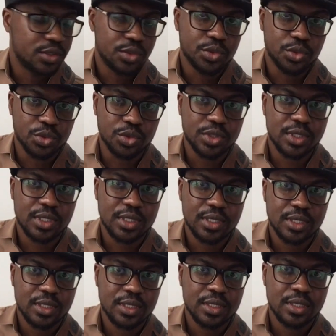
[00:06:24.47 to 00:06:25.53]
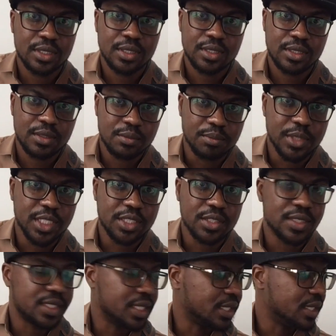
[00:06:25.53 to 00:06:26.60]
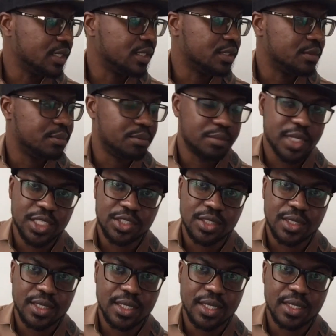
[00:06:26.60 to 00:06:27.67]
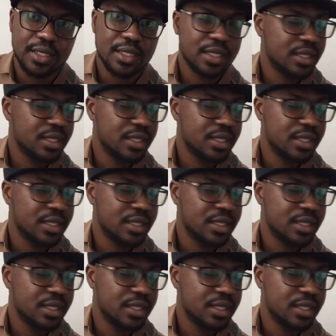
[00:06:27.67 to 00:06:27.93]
roots, major 2nd, major 3rd,